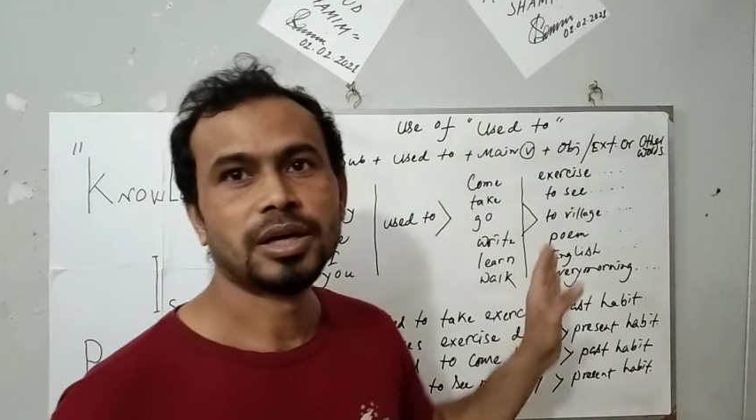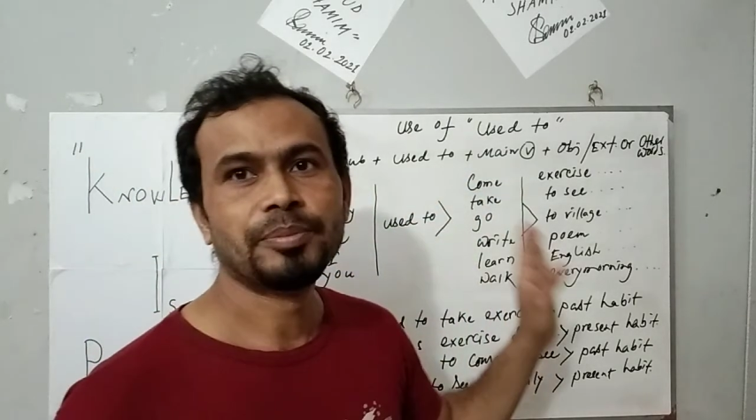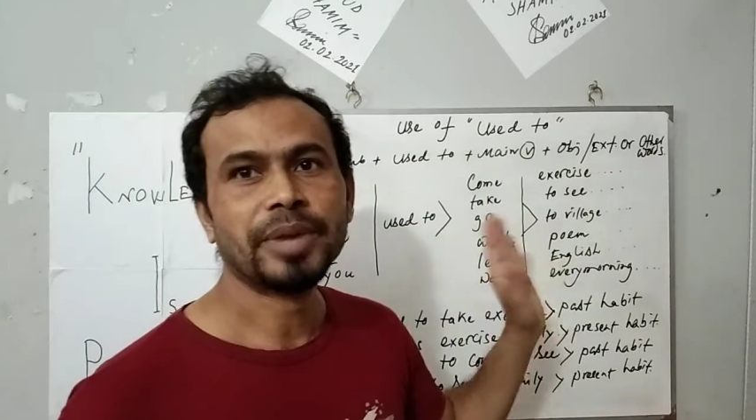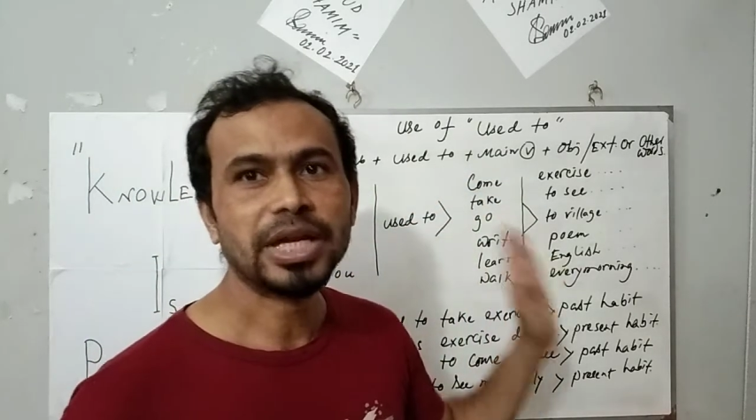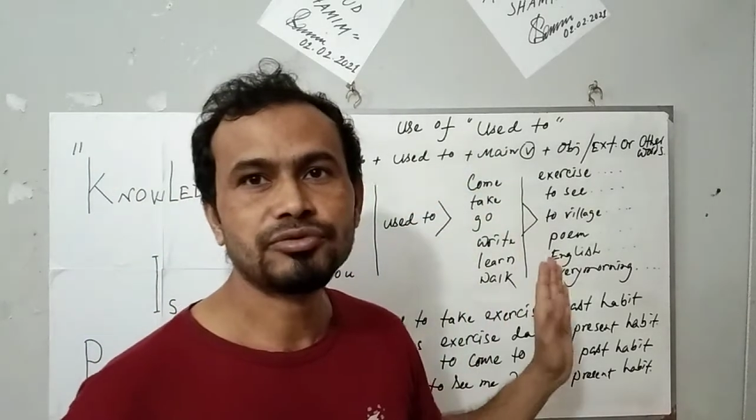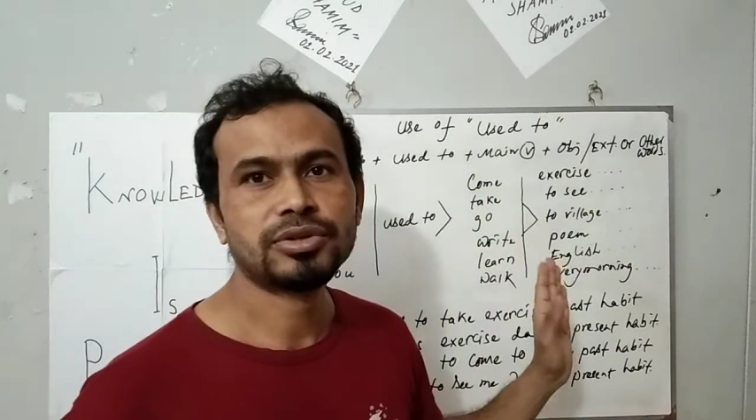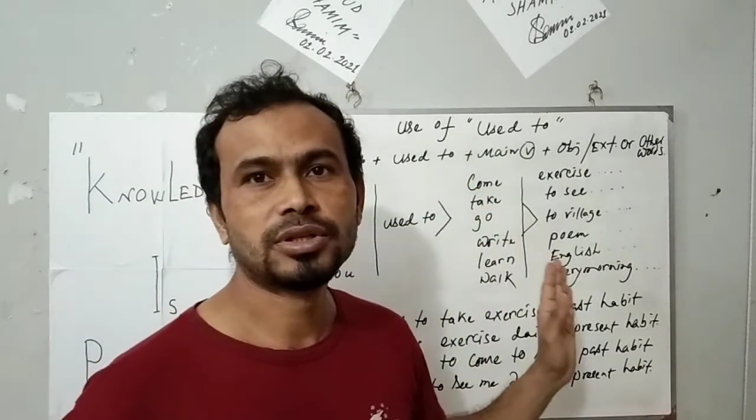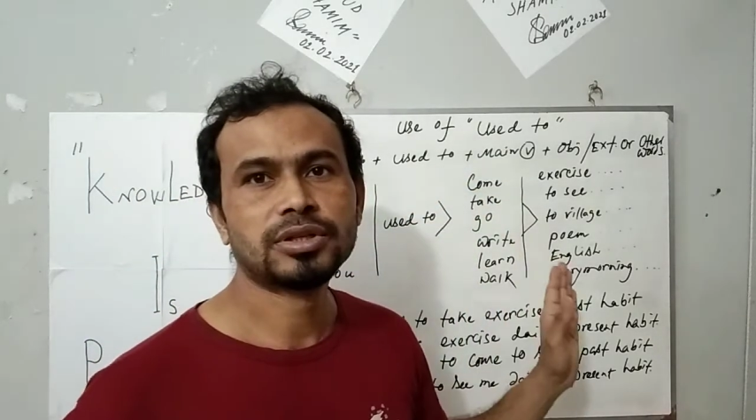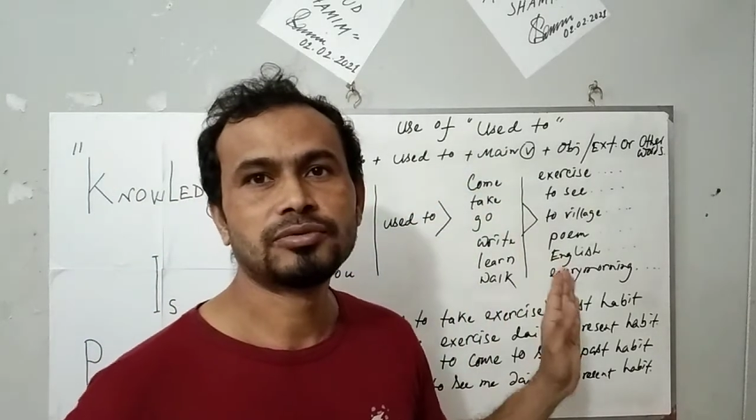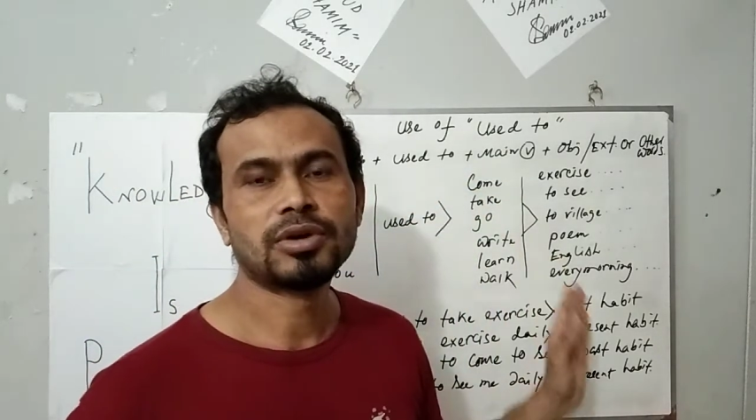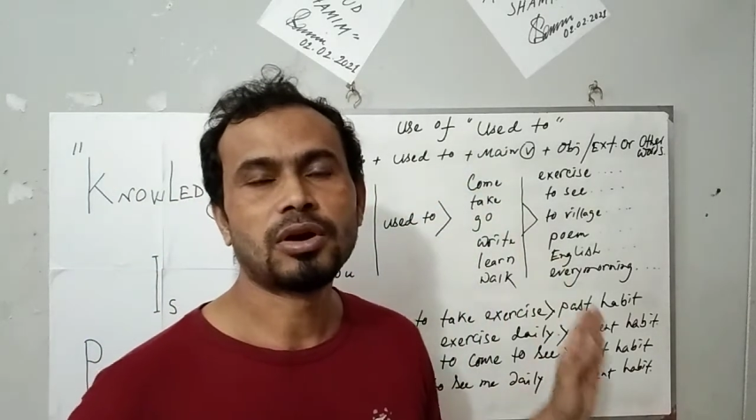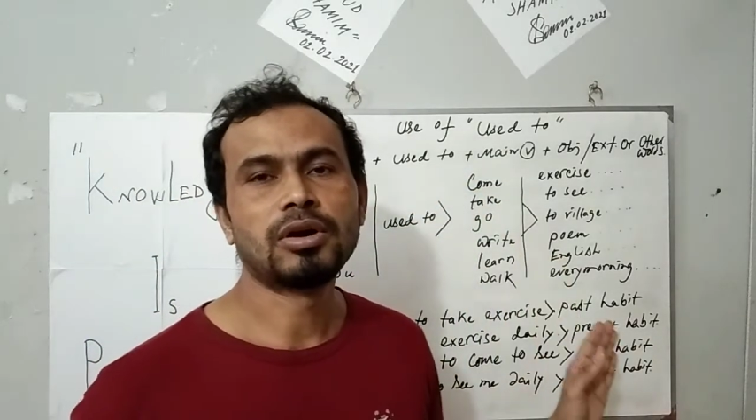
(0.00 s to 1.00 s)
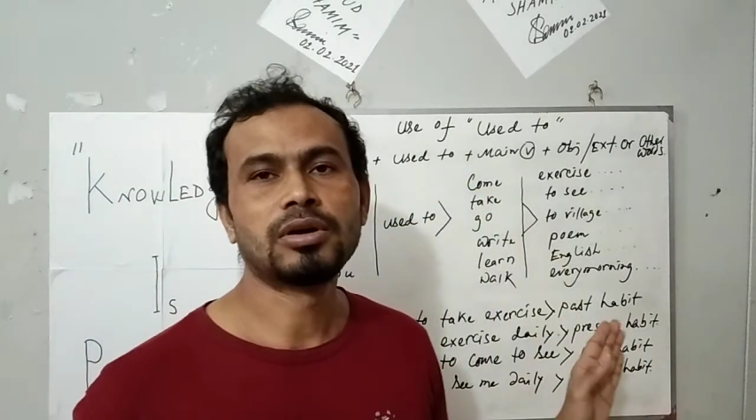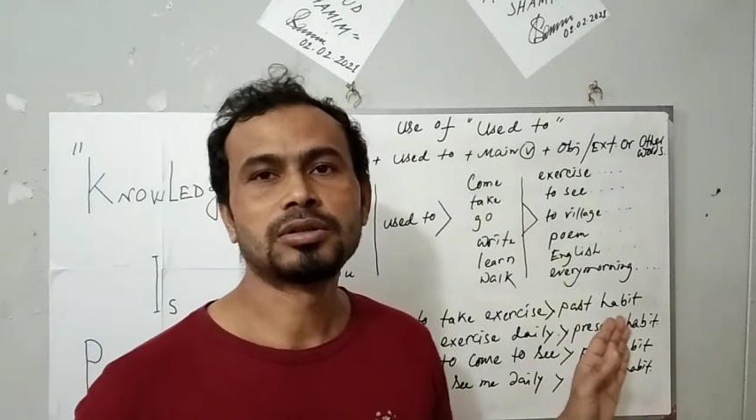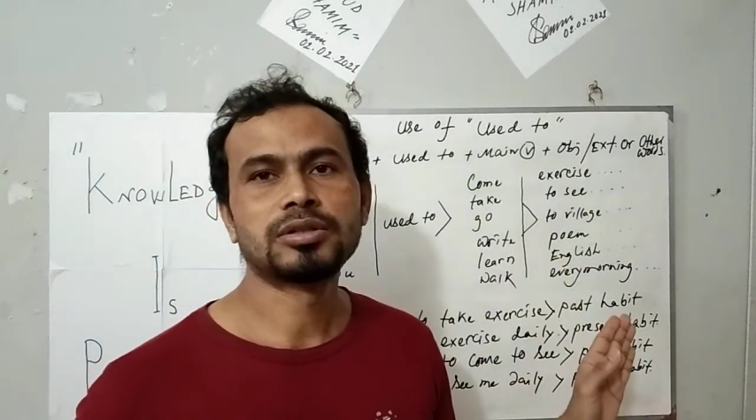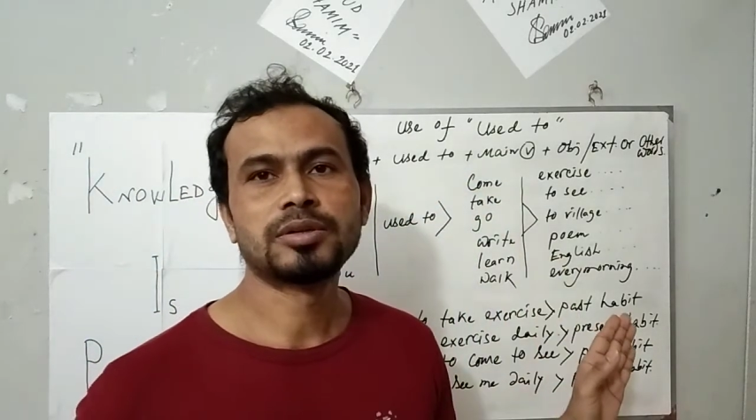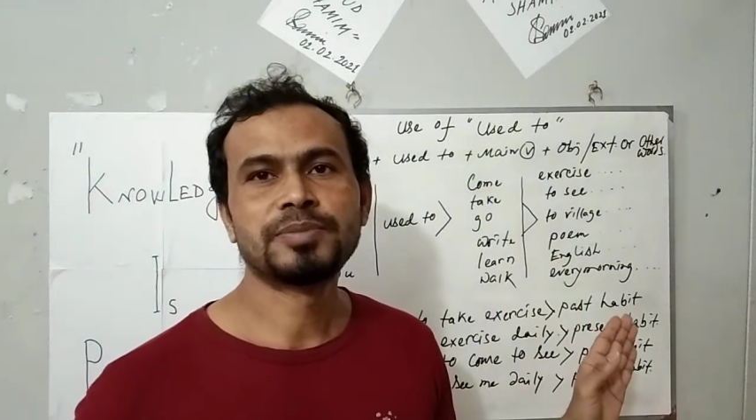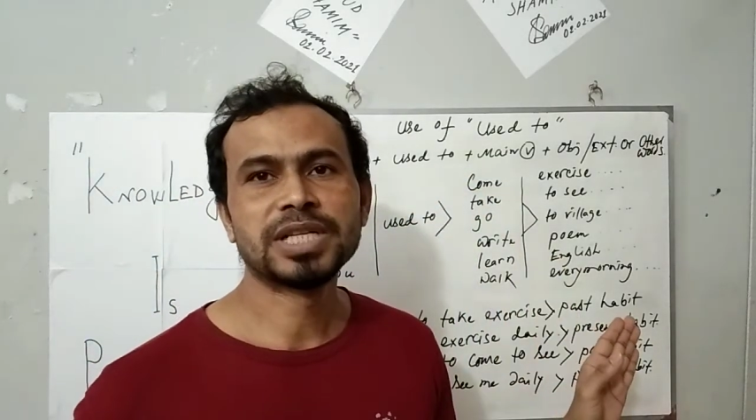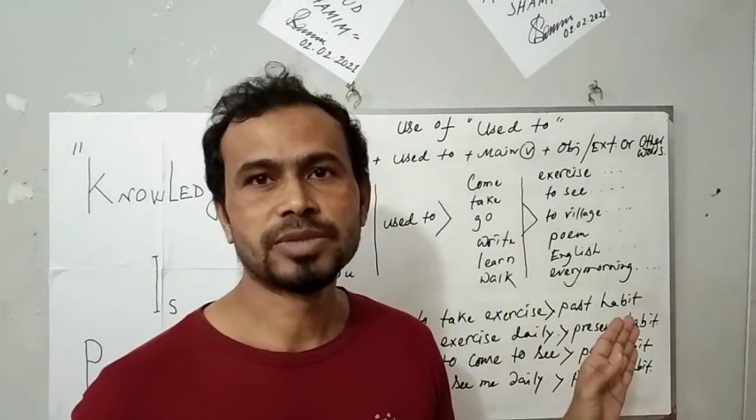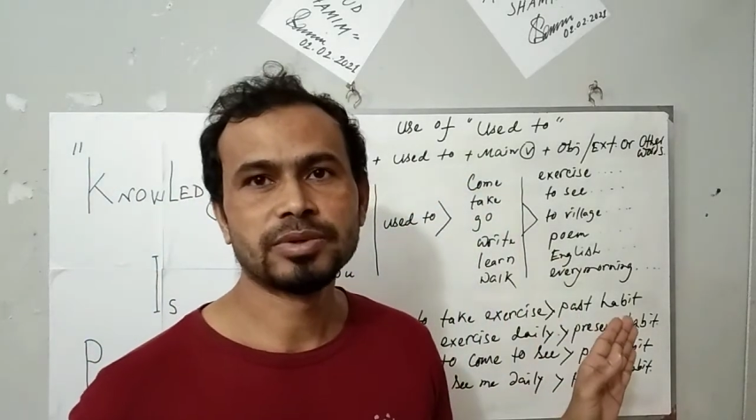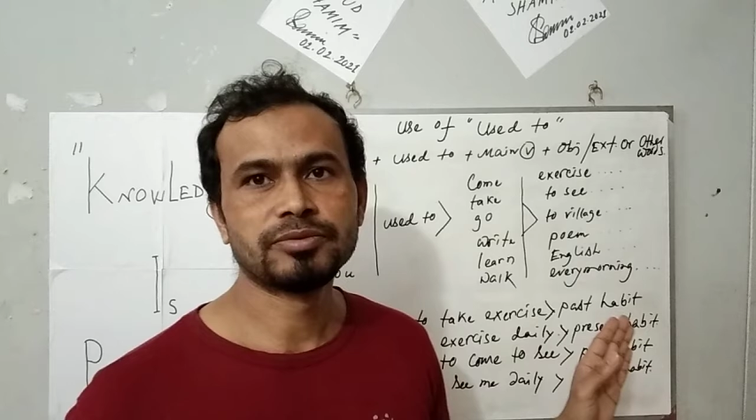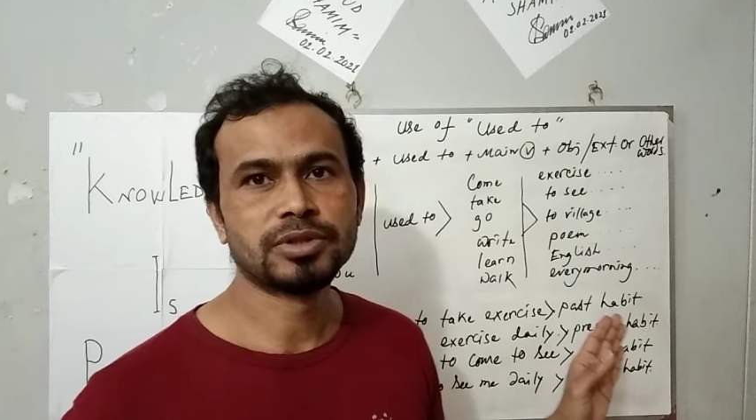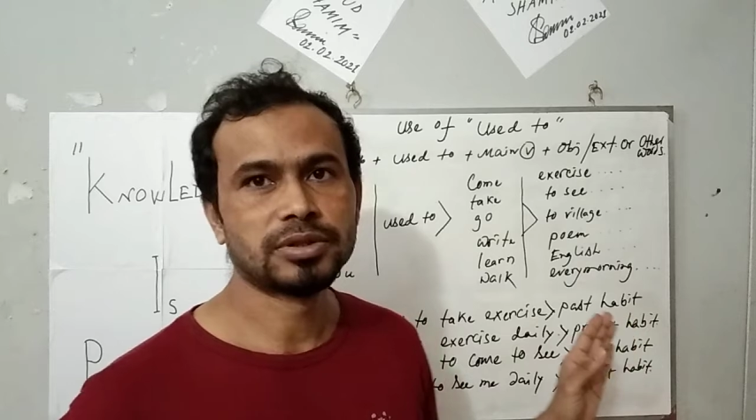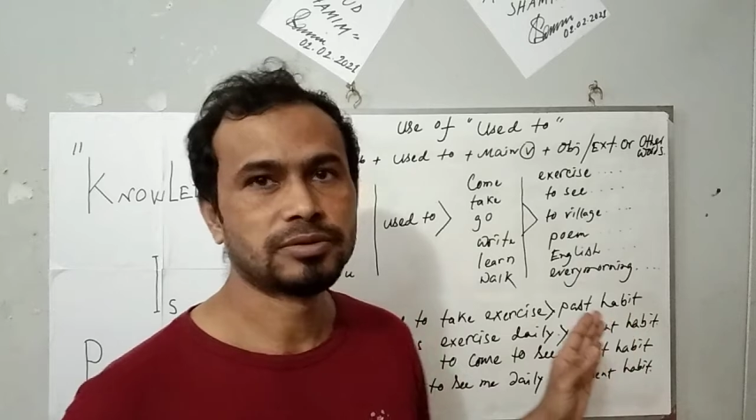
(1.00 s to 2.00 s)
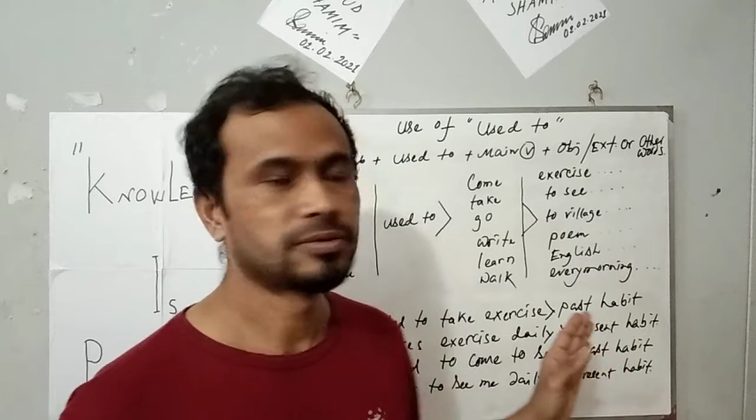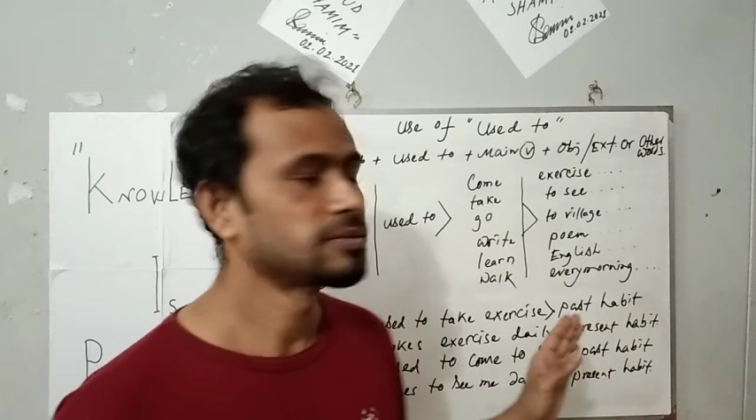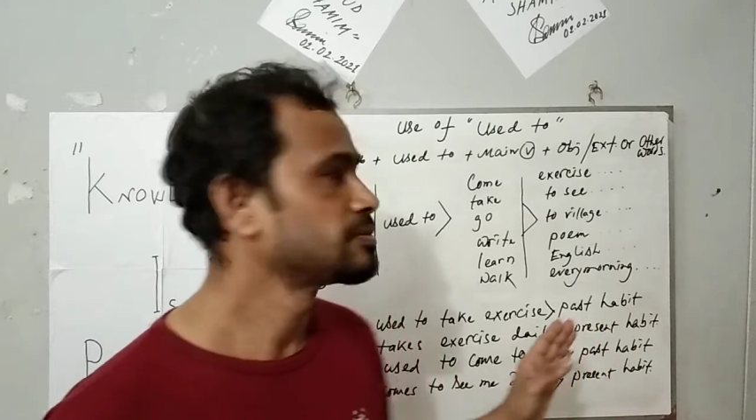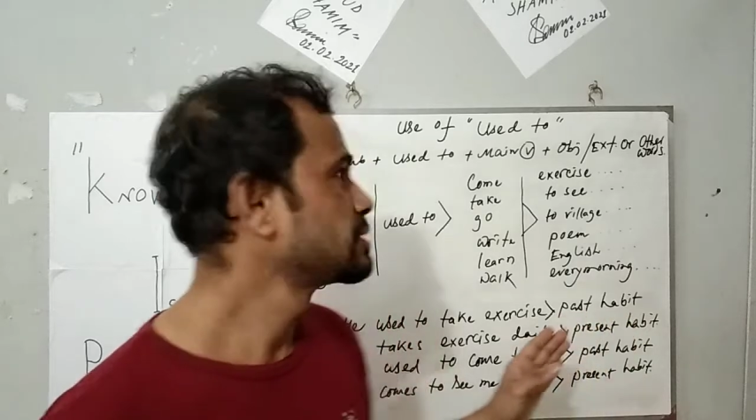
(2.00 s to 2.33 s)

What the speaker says: main verb or principal verb,